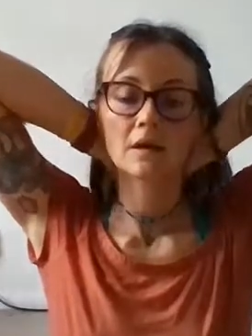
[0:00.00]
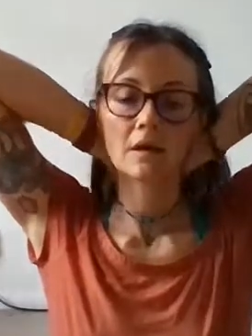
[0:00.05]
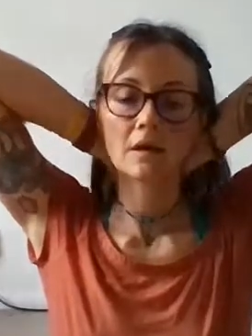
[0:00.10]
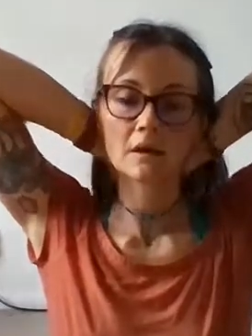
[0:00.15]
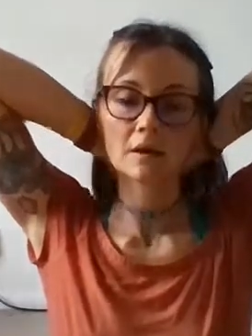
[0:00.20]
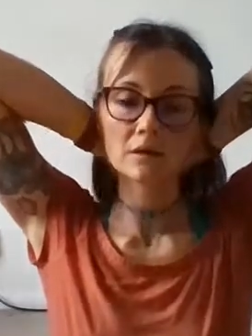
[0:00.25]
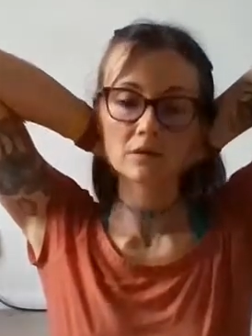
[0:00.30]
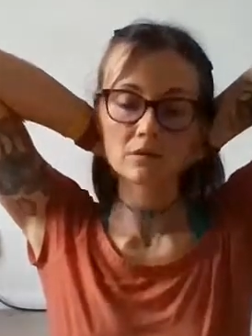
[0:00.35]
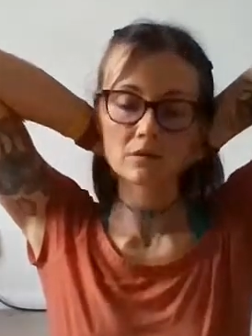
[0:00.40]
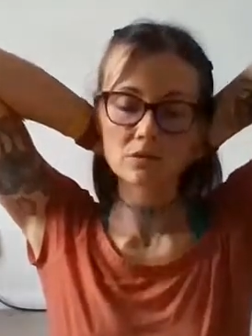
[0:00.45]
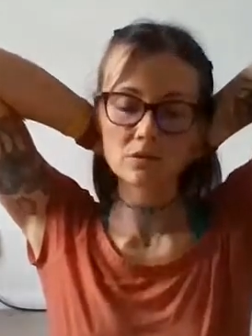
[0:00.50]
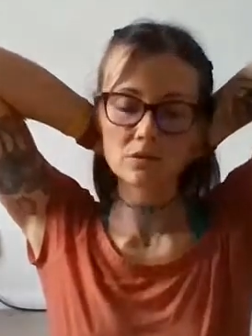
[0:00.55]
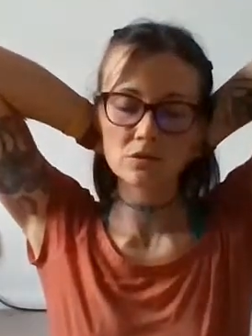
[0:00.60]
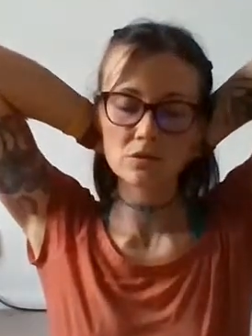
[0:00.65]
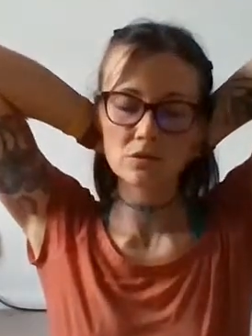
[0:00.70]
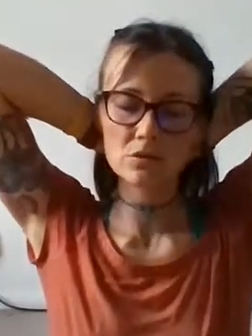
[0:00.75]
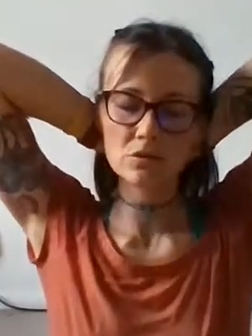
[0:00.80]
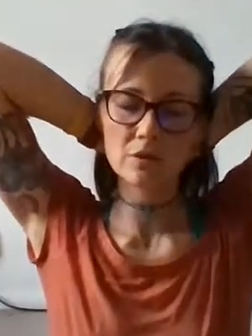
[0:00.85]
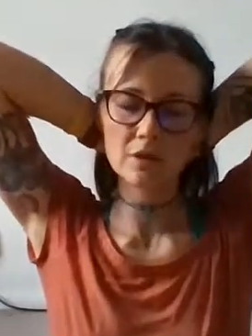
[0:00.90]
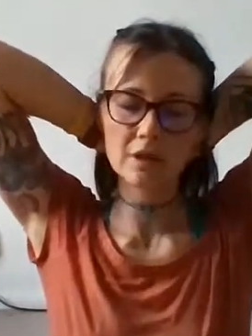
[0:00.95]
and
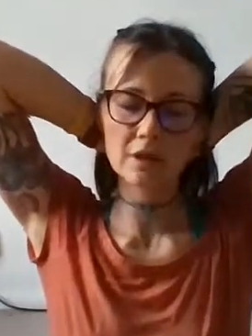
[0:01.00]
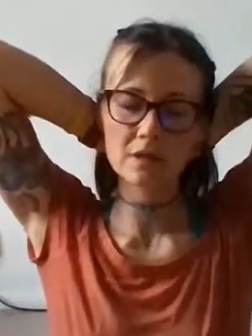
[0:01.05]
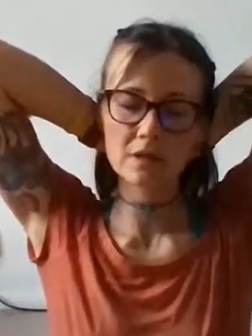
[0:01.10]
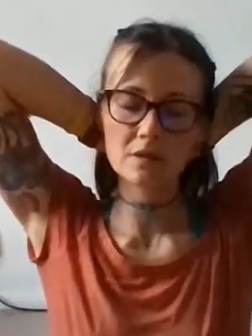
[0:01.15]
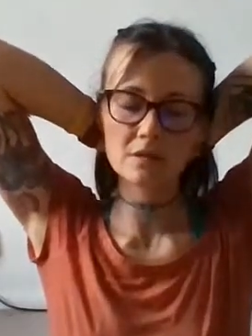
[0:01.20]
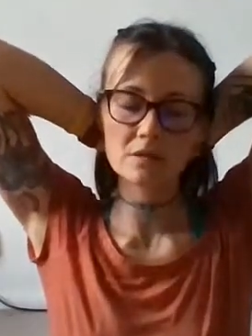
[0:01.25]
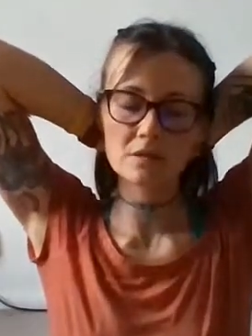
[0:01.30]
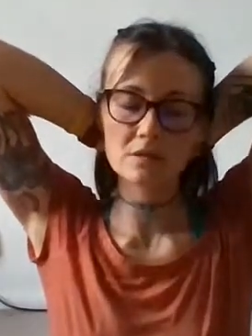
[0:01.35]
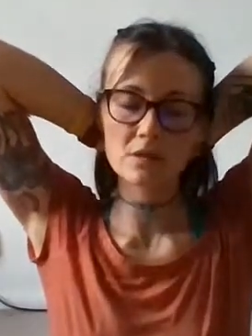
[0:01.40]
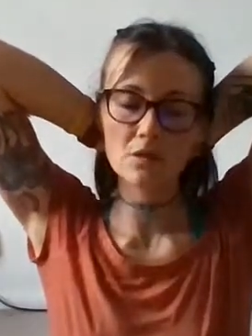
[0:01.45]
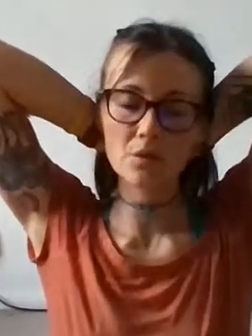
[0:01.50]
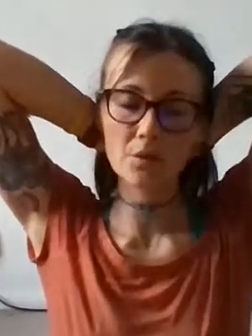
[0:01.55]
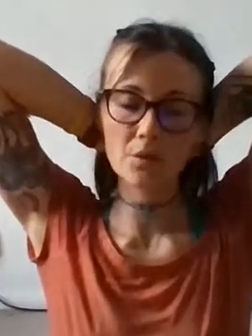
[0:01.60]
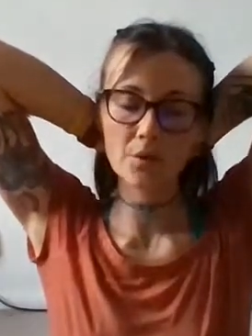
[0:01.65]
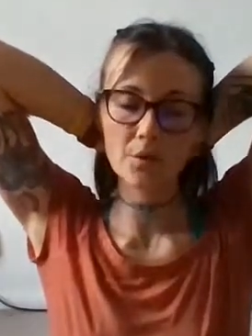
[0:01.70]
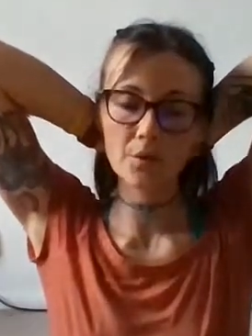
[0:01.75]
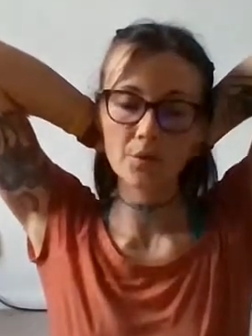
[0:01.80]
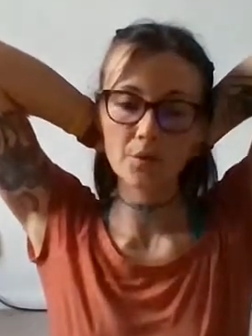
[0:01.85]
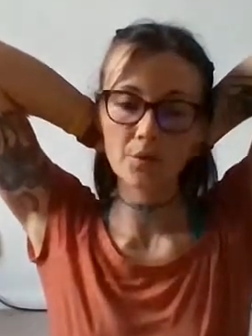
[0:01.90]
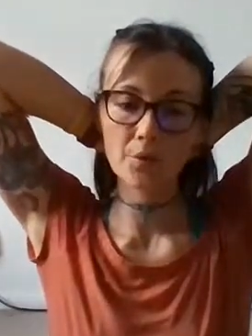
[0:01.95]
squeeze
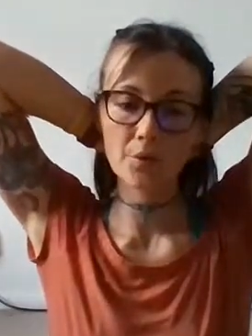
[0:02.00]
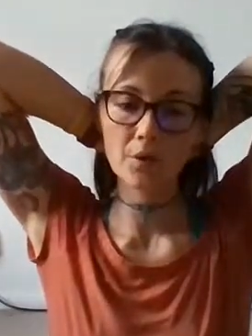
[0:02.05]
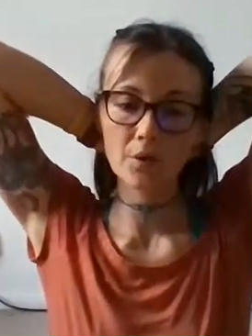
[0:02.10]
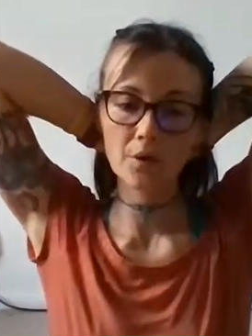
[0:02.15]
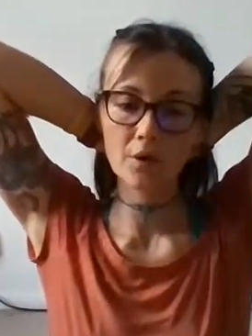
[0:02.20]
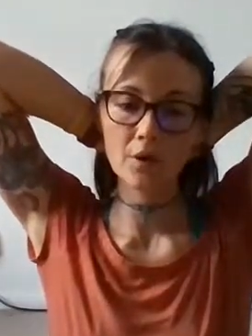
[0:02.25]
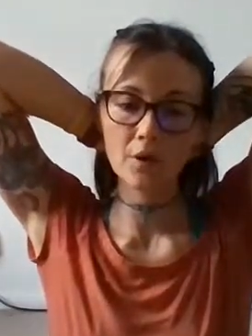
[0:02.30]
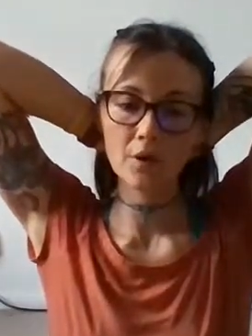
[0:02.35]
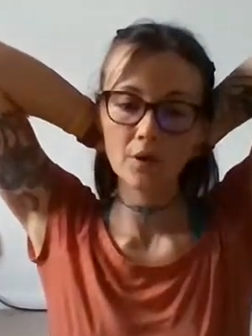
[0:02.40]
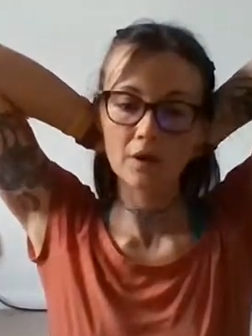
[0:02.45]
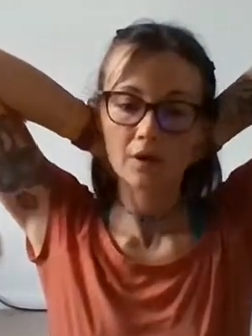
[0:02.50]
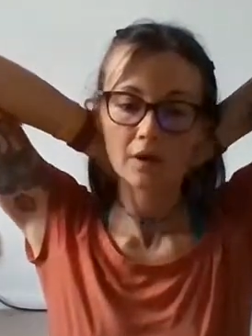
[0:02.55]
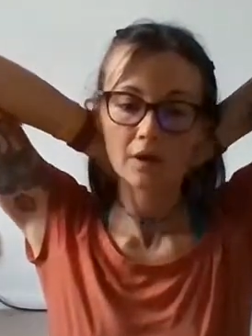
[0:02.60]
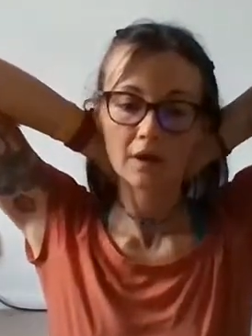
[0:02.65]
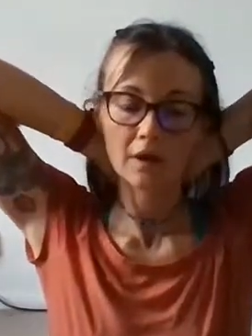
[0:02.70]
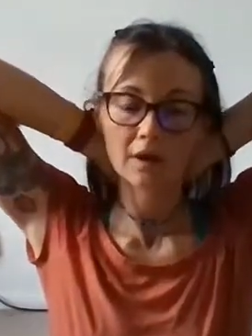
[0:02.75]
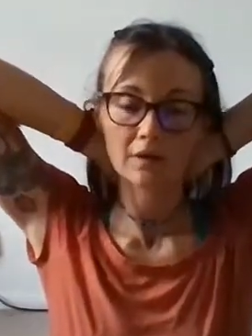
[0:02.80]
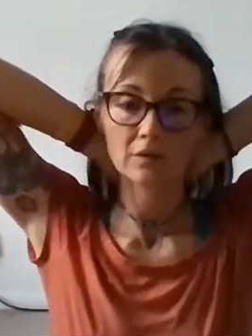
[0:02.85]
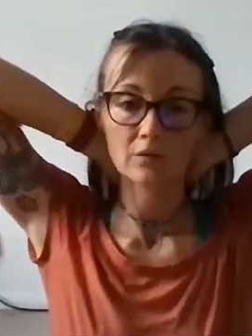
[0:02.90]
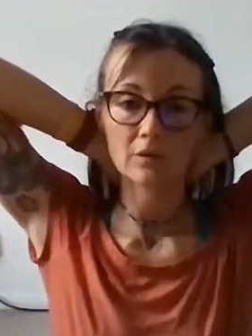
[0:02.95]

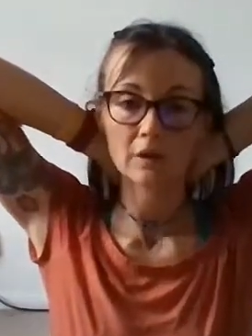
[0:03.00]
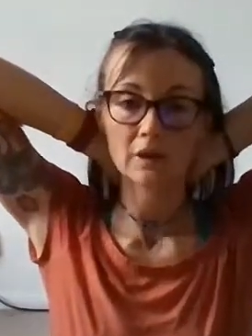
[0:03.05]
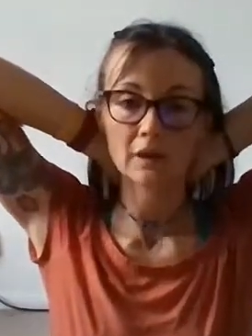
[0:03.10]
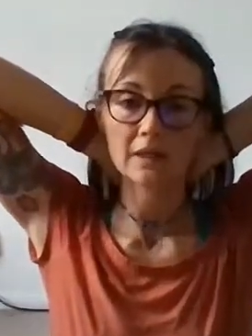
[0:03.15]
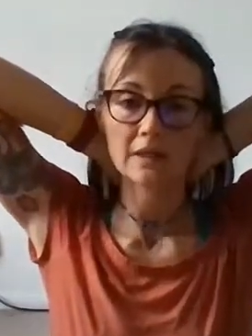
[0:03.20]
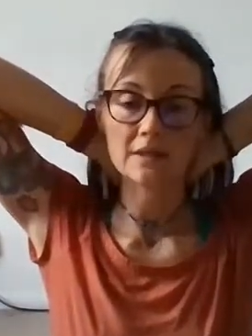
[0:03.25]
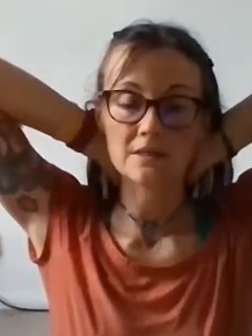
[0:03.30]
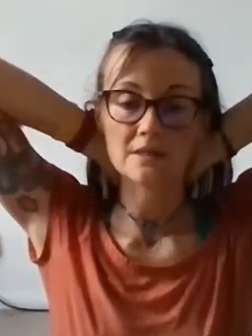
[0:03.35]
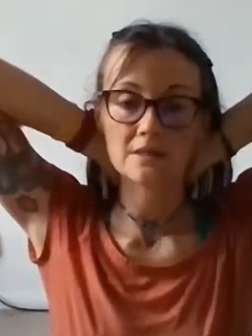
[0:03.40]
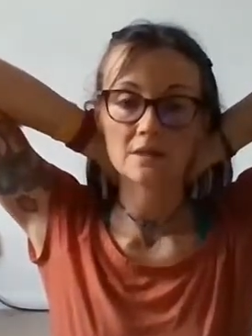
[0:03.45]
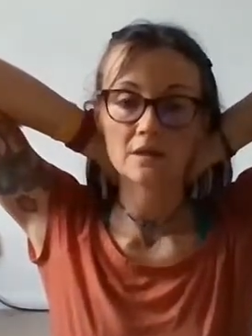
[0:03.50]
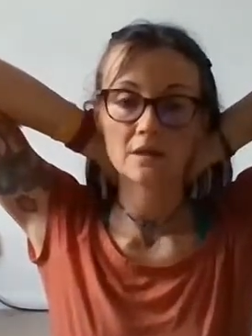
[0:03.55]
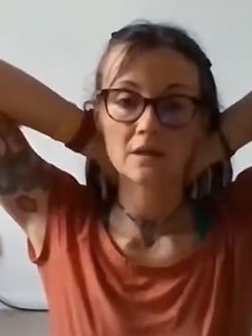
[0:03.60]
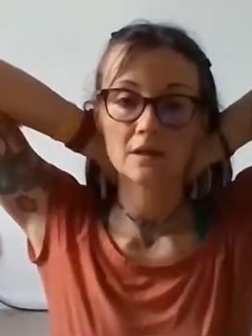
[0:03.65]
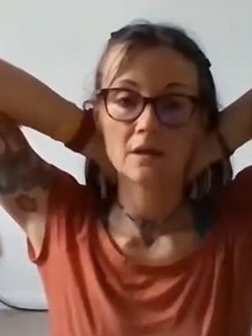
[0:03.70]
and release.